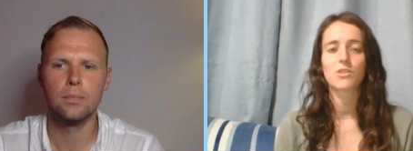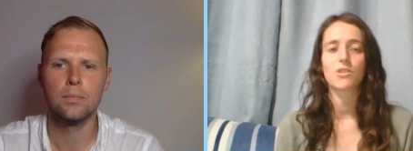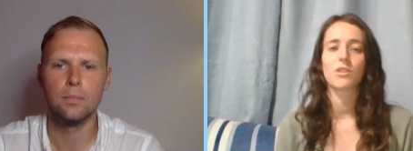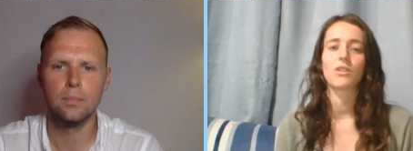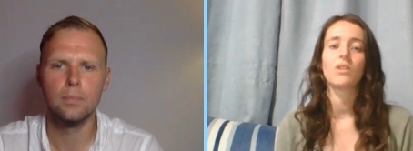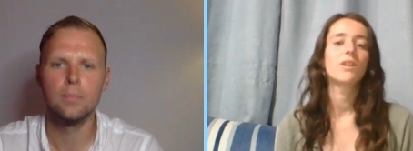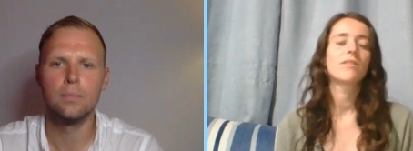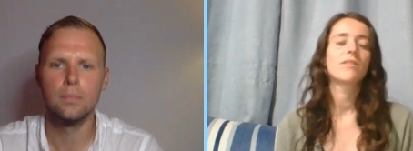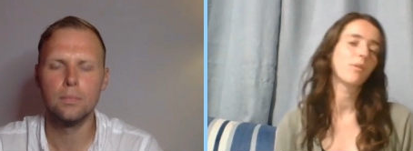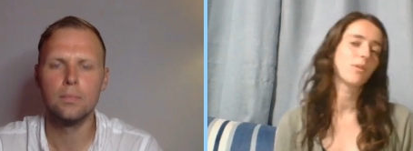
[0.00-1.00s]
Speaker 1: So
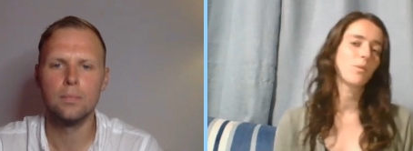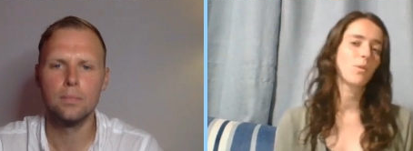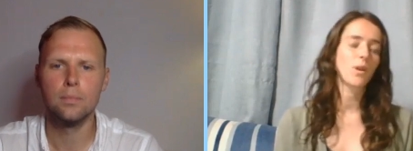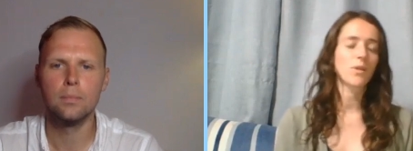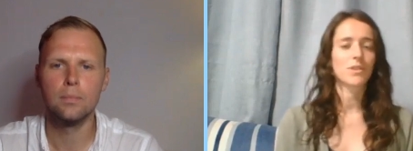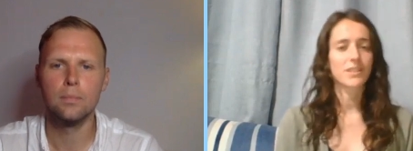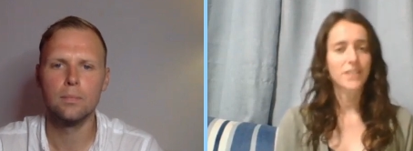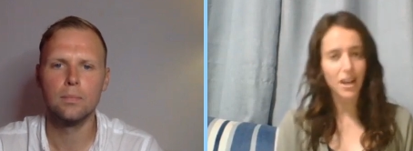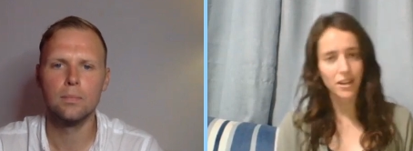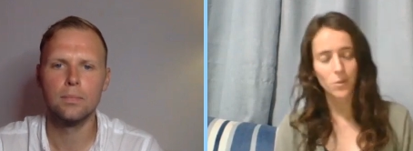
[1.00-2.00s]
they would more work with the
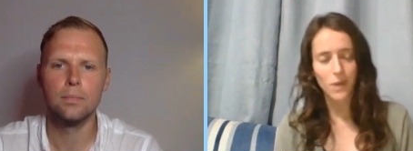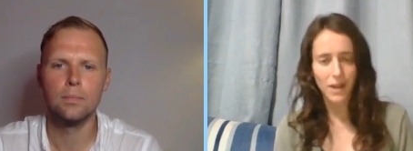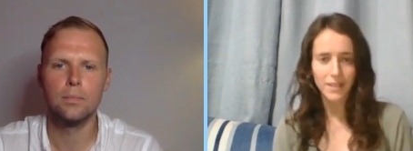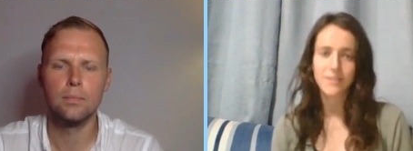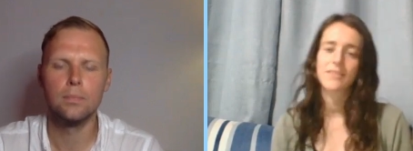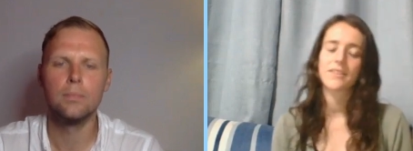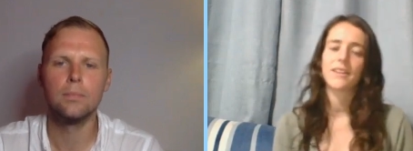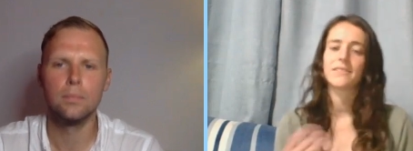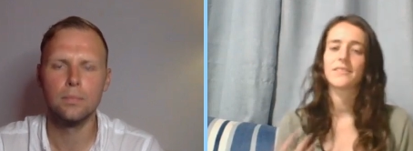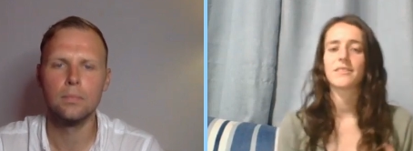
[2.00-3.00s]
younger ones.
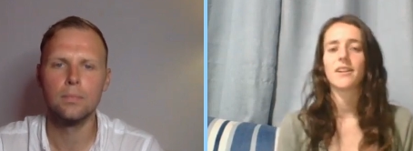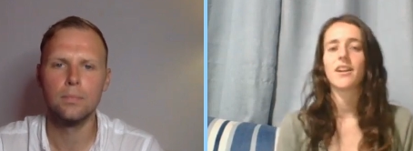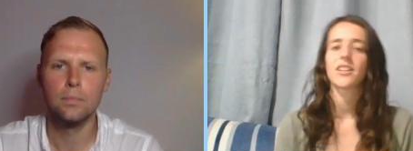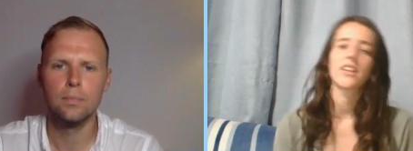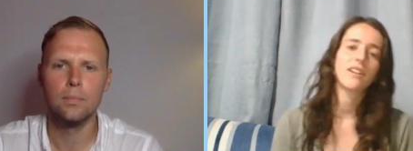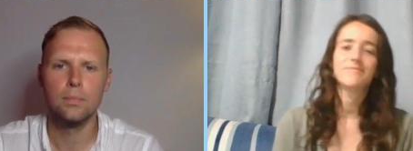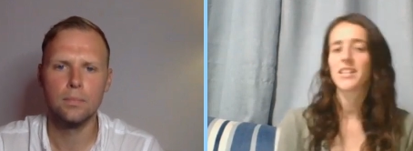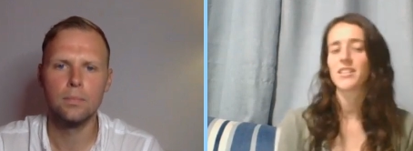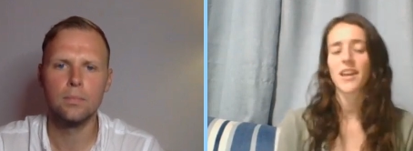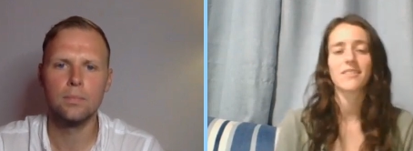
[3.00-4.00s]
And oh yeah,
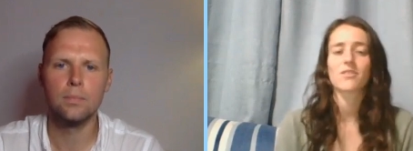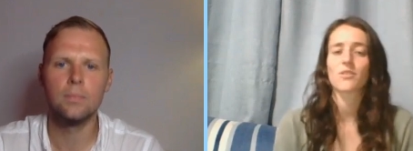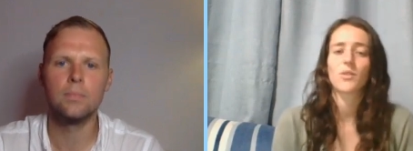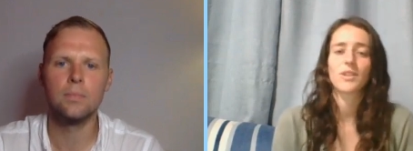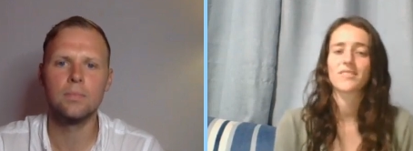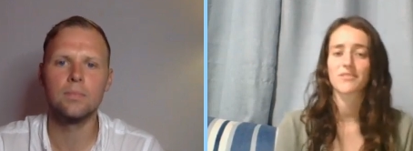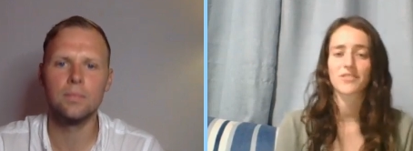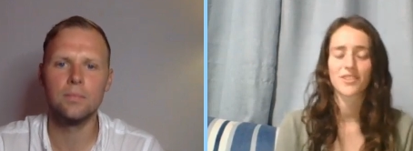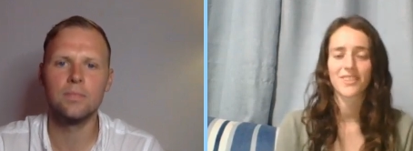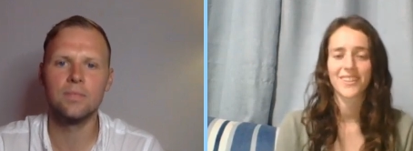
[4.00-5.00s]
it's, it's always
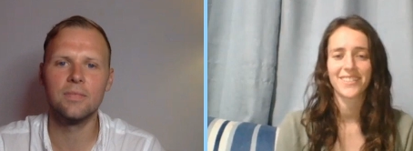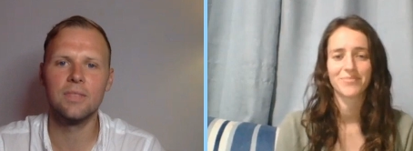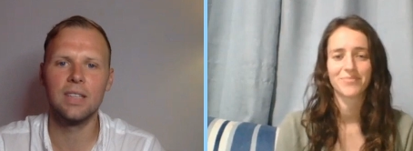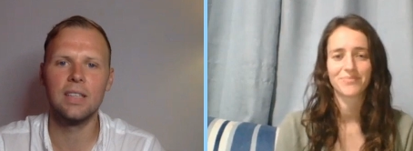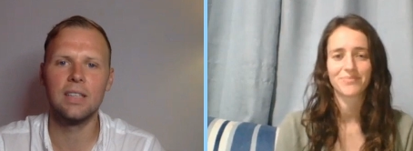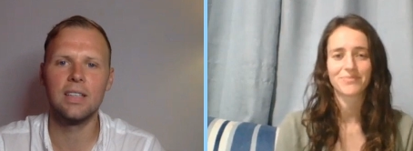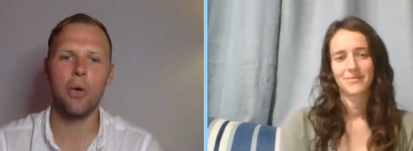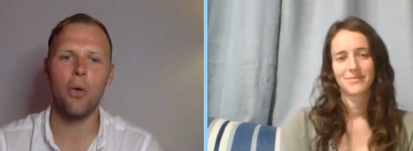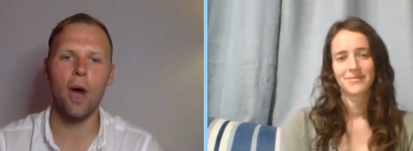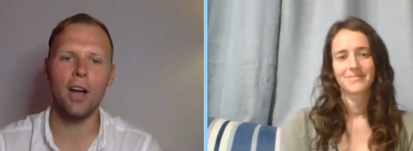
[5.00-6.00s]
different there
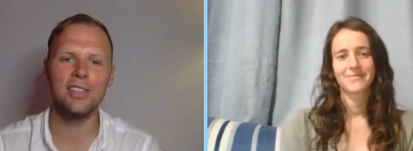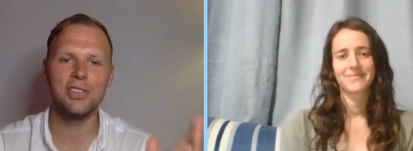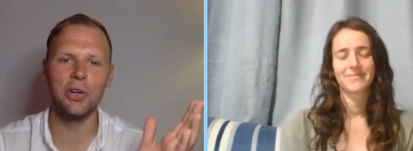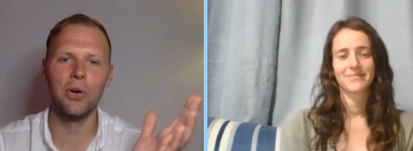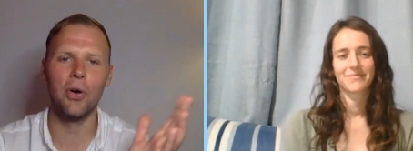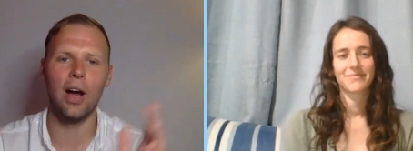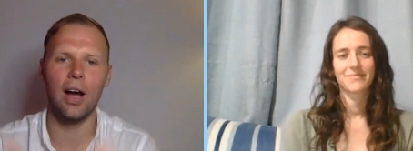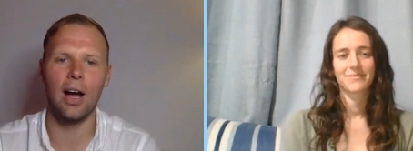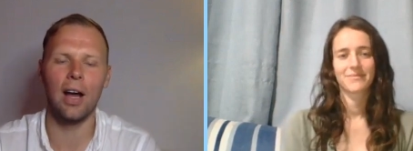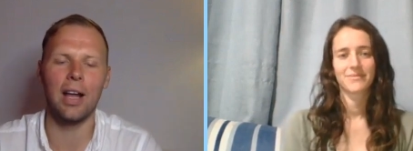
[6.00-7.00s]
Speaker 2: walk us through
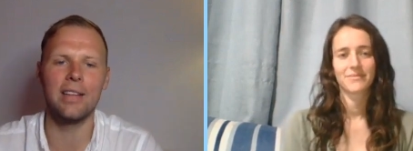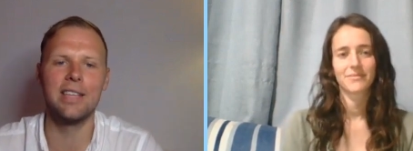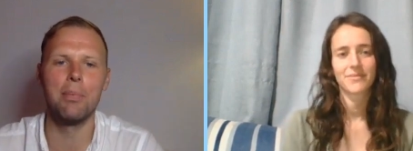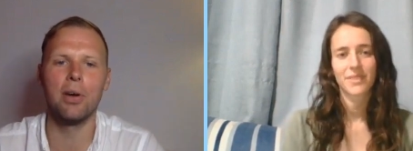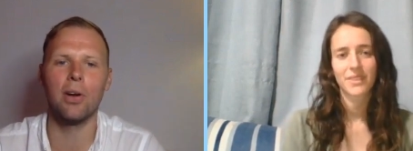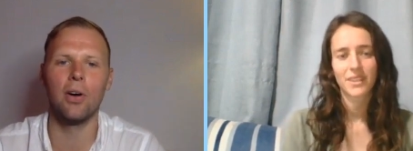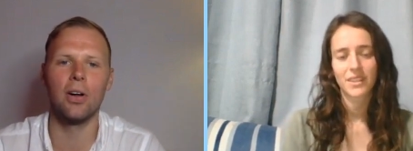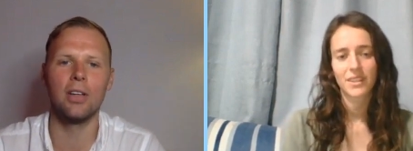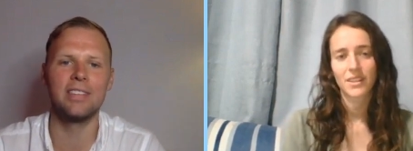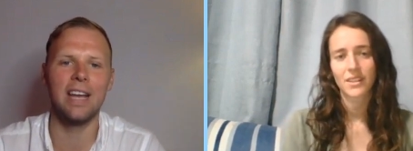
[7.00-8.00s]
uh, like a
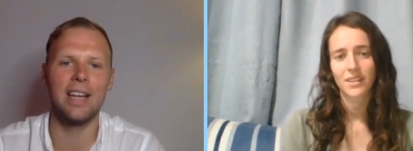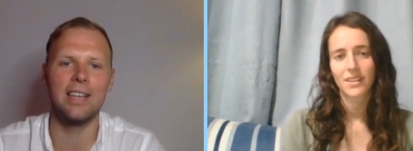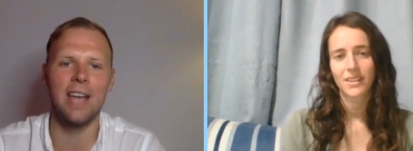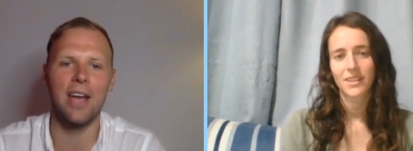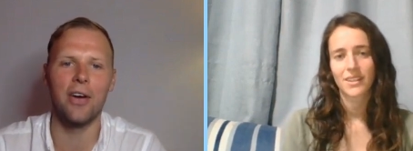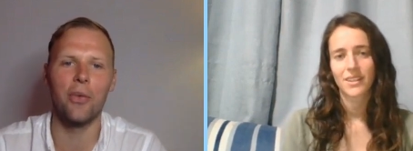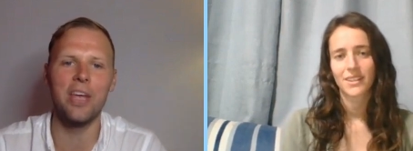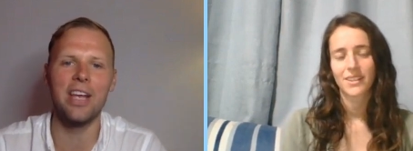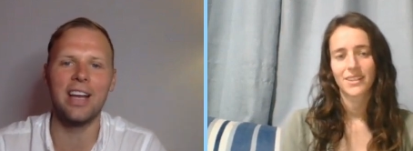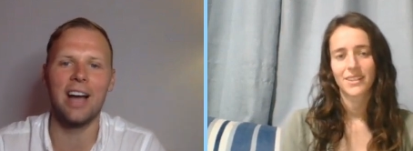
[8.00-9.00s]
typical day to day or
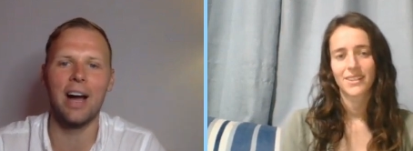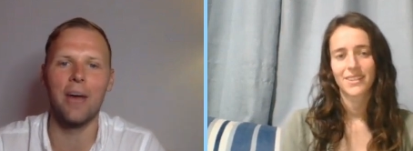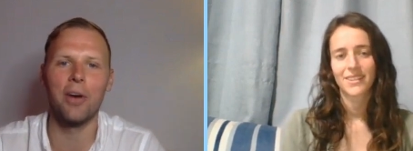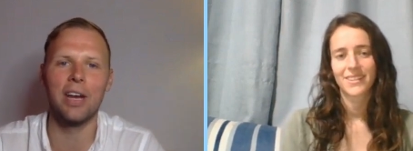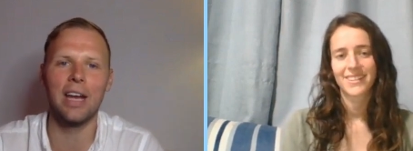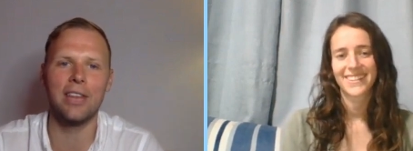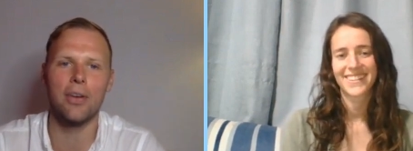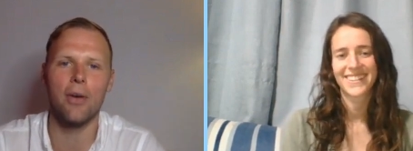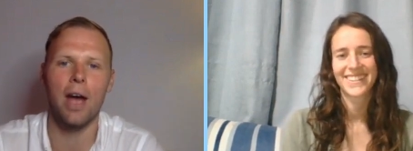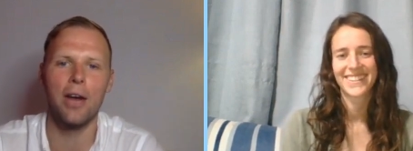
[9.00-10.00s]
week uh, working at the
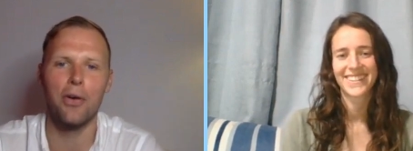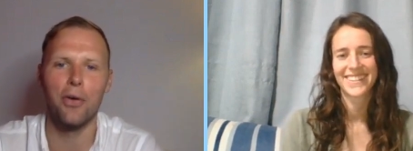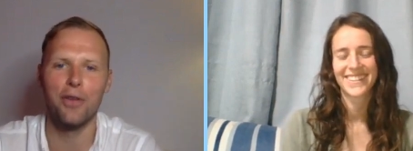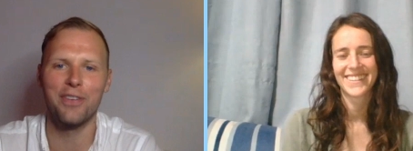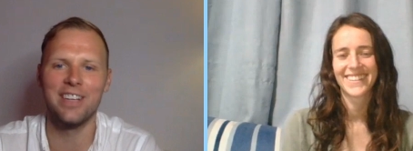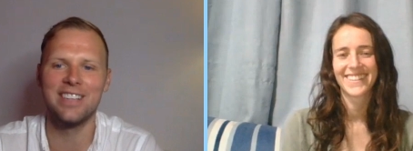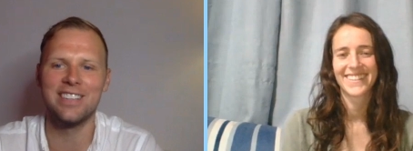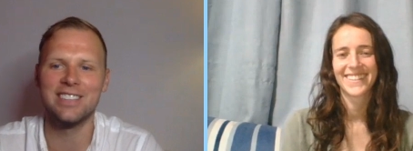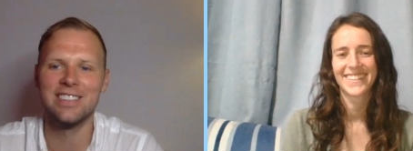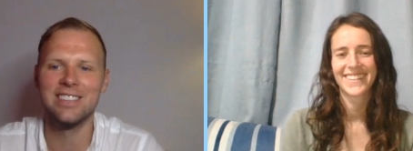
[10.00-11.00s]
Rhino Orphanage.